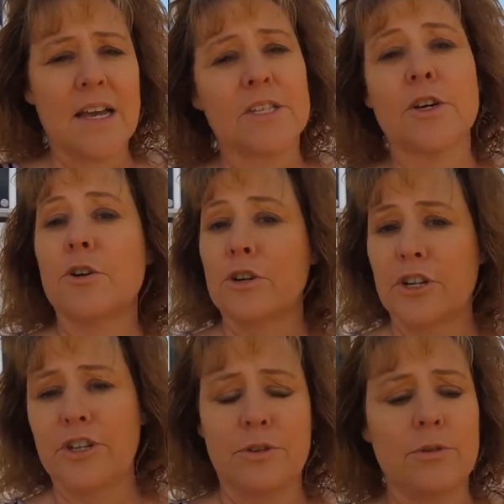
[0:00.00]
So
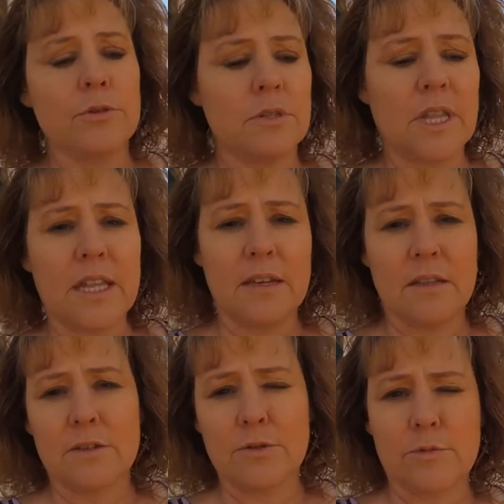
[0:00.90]
good news, they
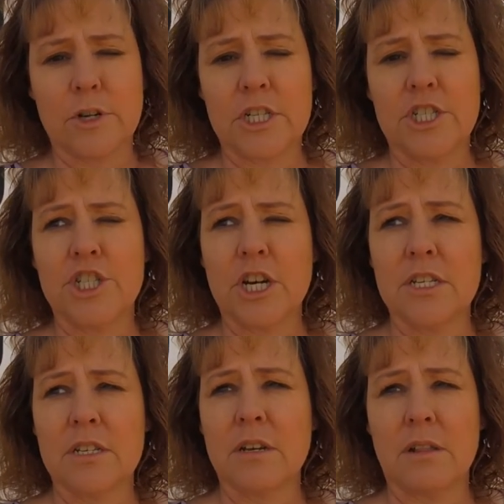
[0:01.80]
think the tumor is
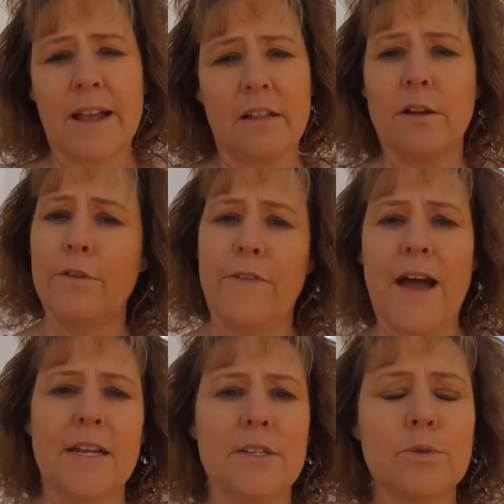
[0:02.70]
just like a little
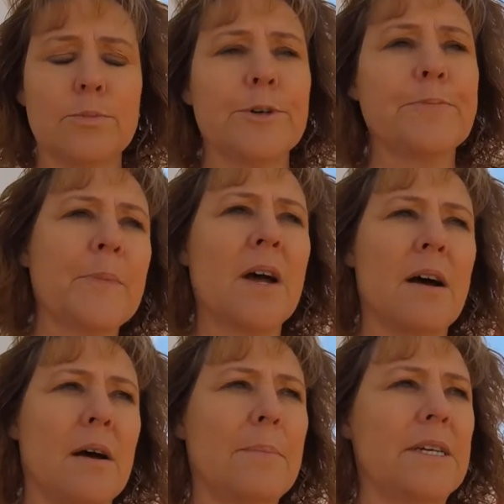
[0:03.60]
fatty tumor.
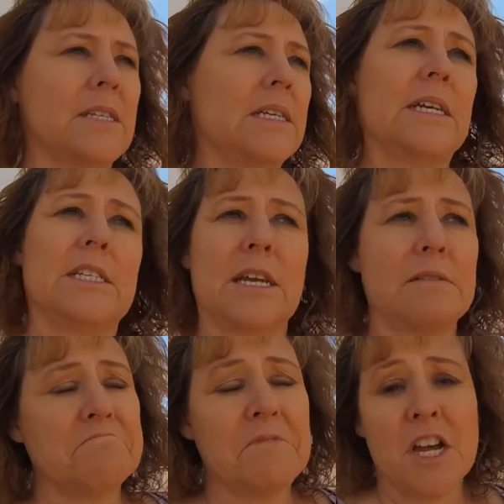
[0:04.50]
Um, basically, they just
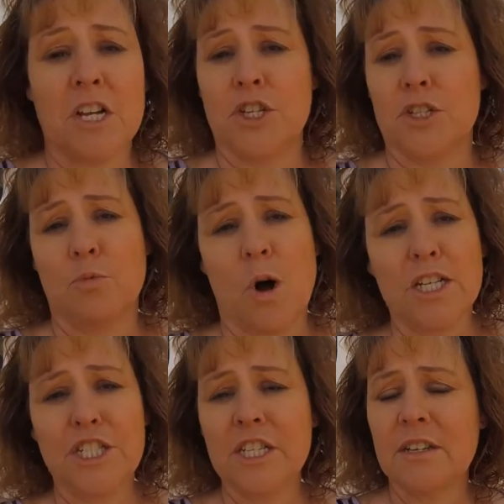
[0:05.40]
said, just
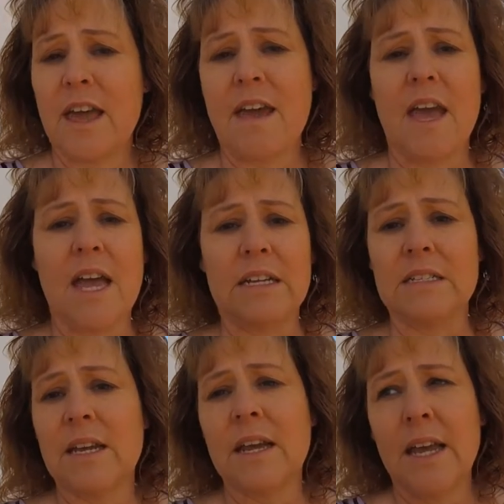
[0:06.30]
watch it
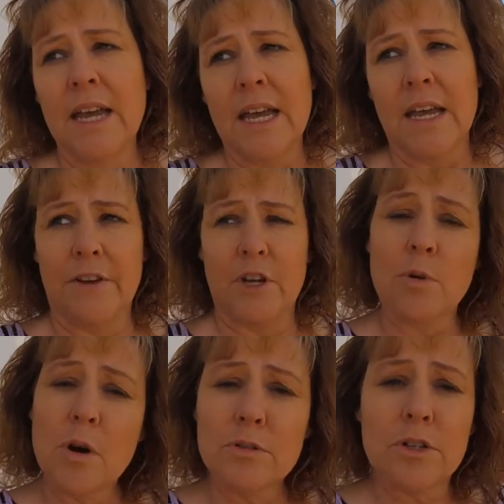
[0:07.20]
and if it
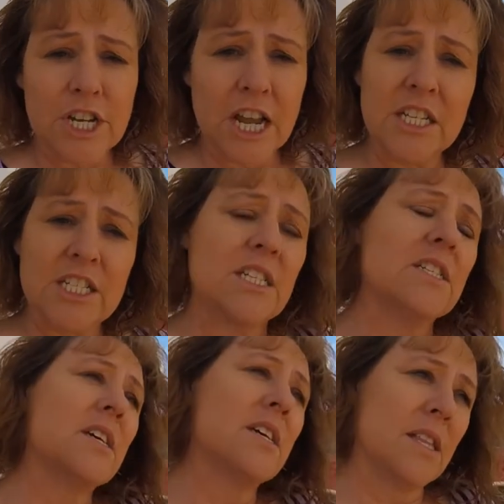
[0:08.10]
grows or
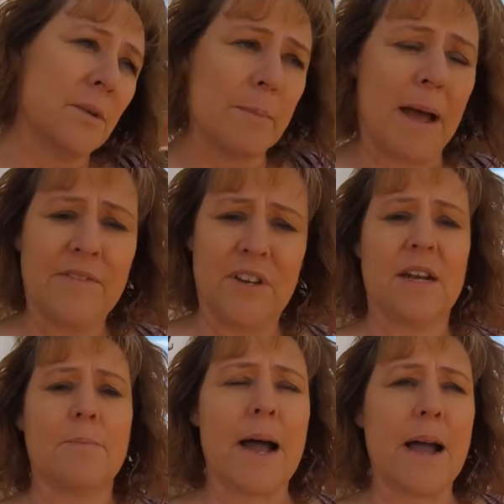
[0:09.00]
changes, then we might have to
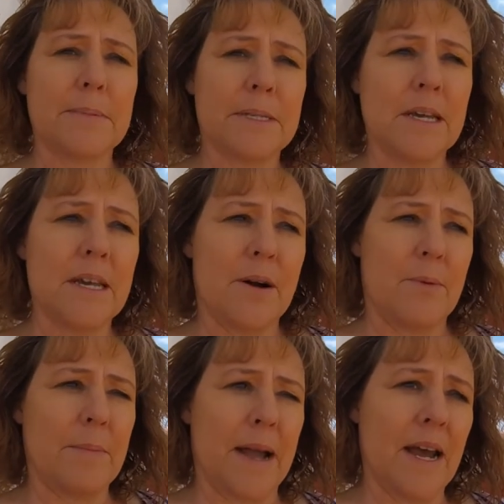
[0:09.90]
get a biopsy and
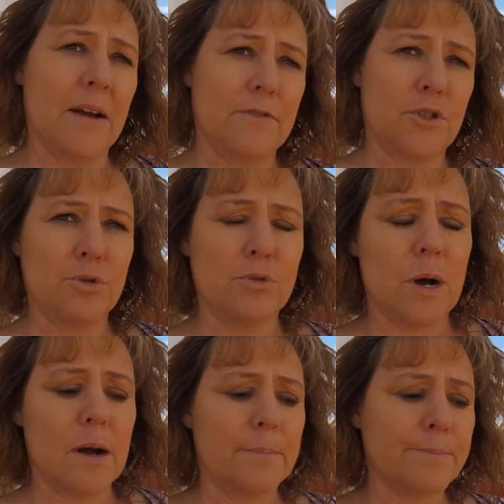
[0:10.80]
we might have to
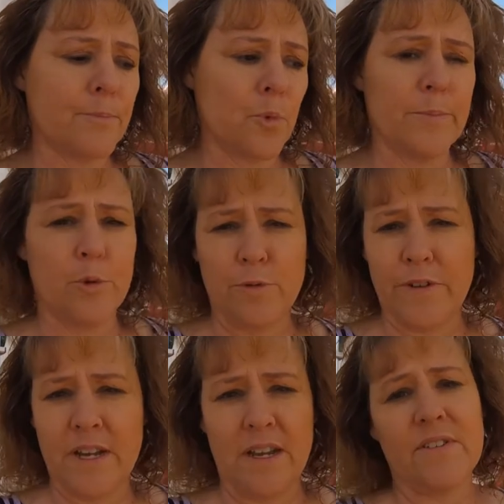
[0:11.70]
um, remove
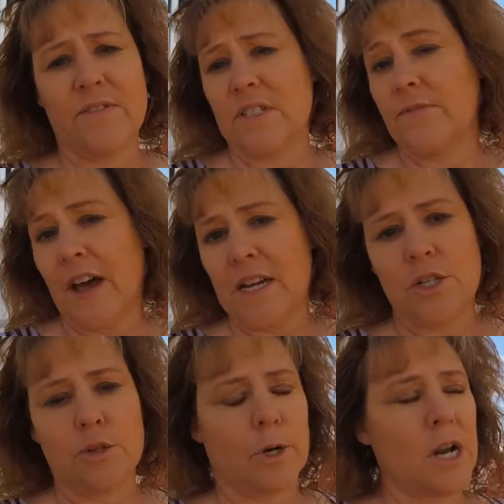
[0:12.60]
it, even if it's a
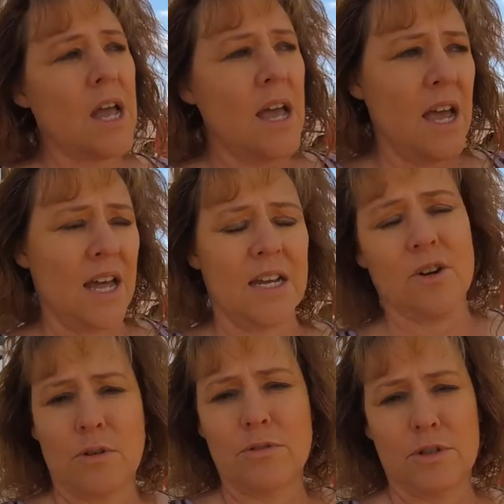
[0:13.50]
fatty tumor and it
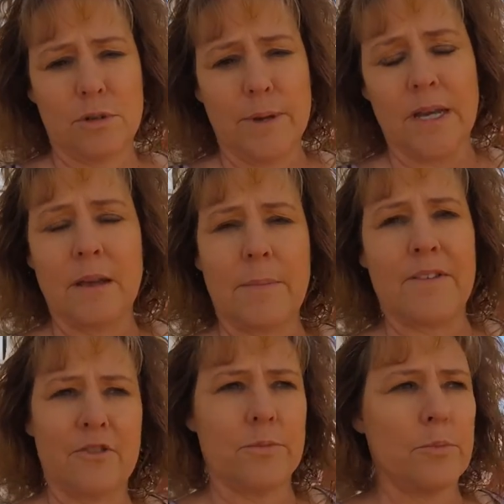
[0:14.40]
grows too big, they
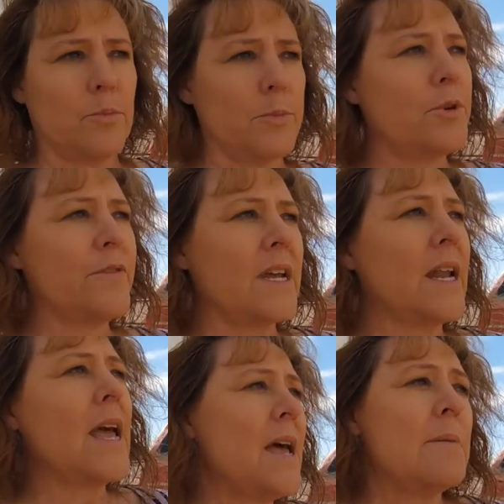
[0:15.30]
might have to remove it.
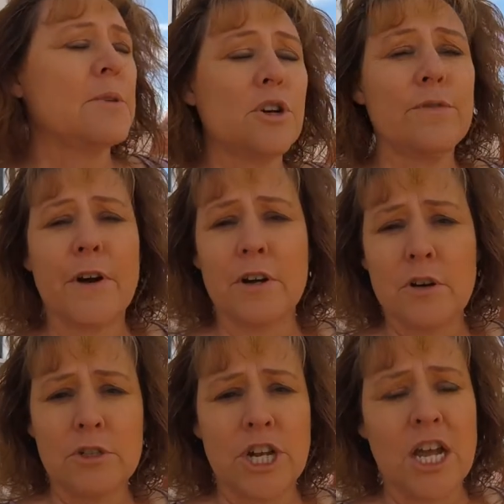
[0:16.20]
So far,
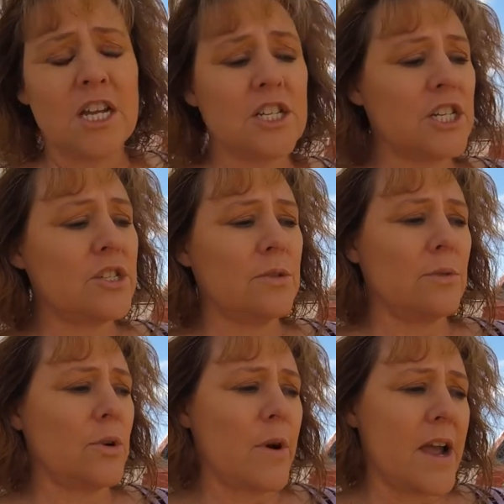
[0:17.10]
no change. He's
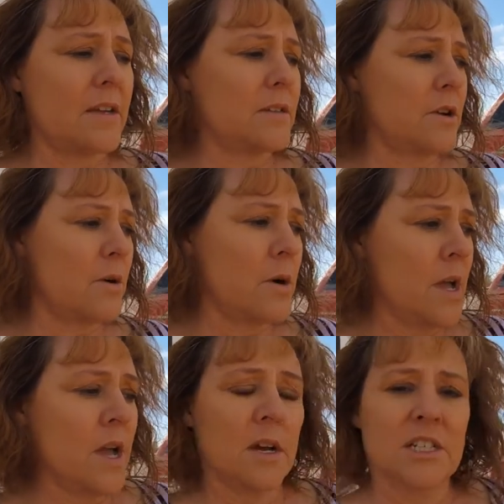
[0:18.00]
doing great. So
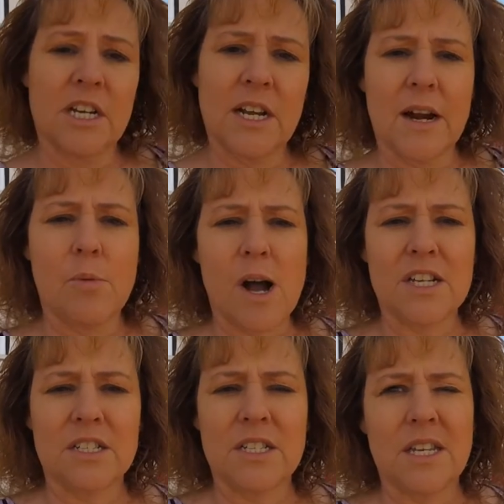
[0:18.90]
just going to kind of
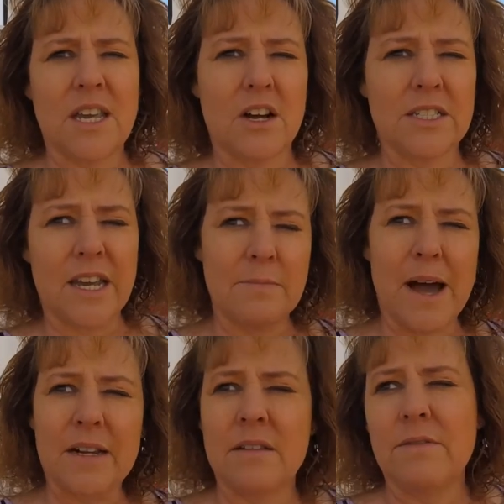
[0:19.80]
watch and see. I'll take him
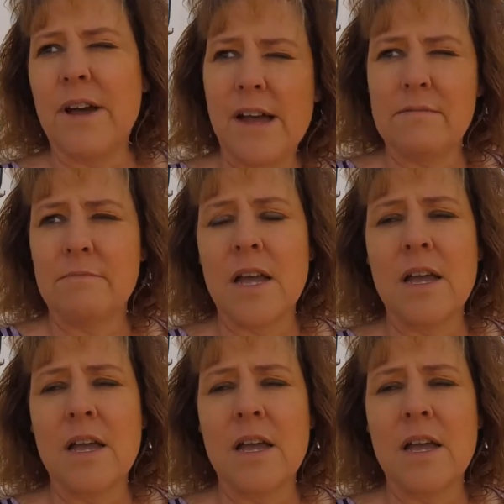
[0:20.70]
back to the vet.